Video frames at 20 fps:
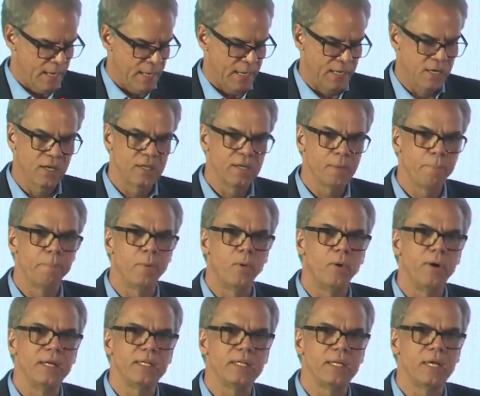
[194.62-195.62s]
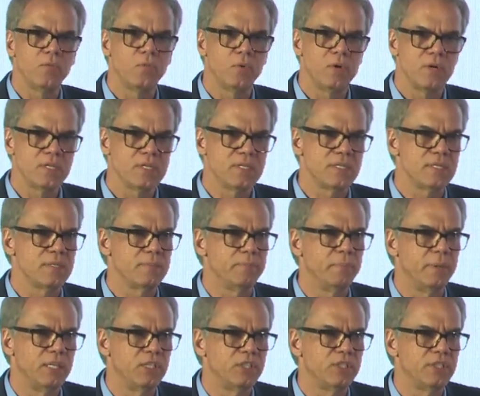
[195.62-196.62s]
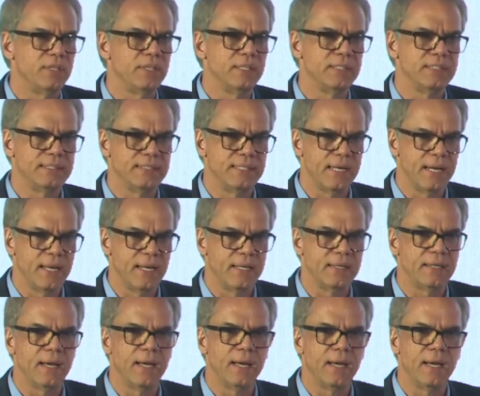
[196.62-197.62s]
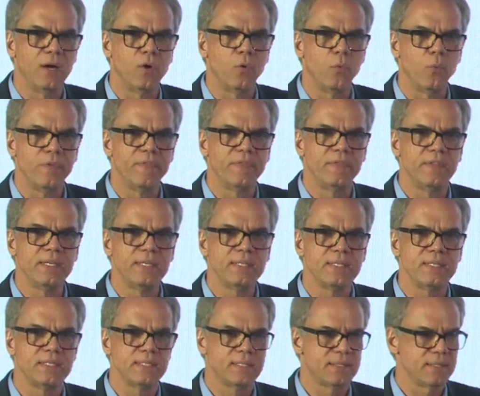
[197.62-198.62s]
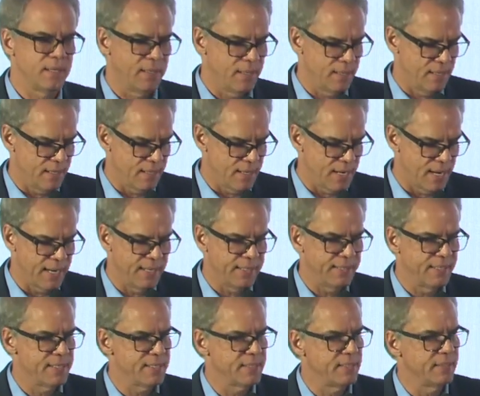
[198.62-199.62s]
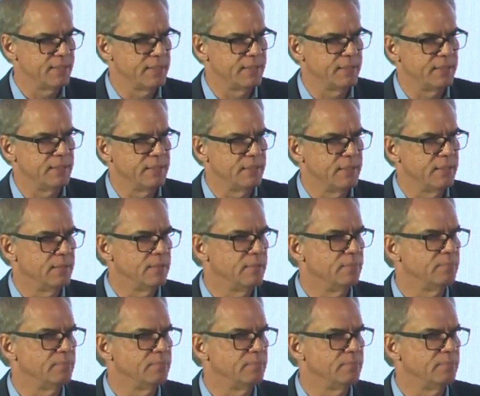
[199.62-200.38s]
Another point that was mentioned is that with this high-density